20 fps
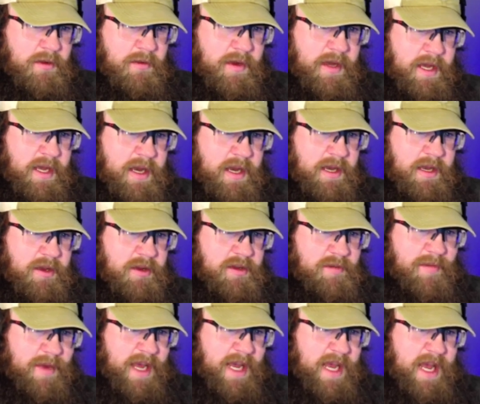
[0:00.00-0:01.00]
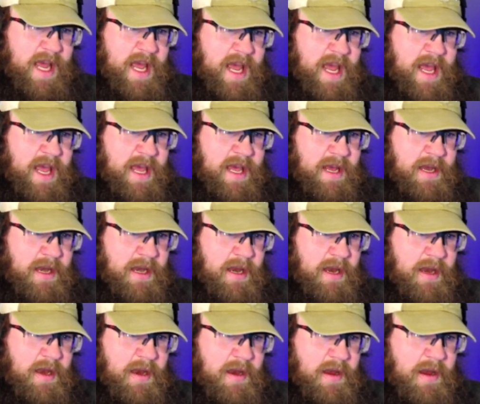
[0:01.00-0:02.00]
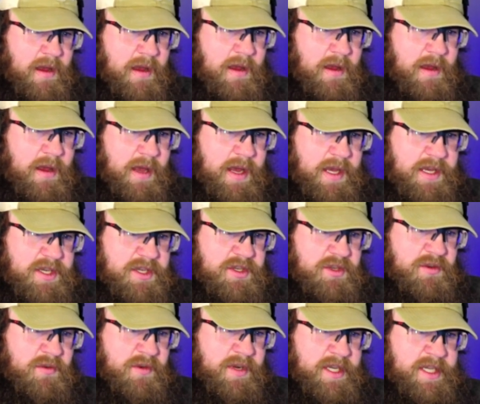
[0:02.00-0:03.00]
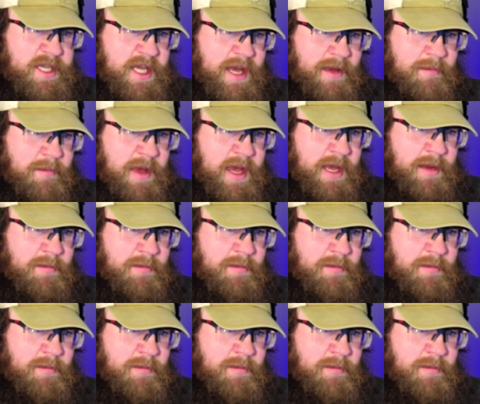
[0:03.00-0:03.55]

I gotta use my hand and just twist that bad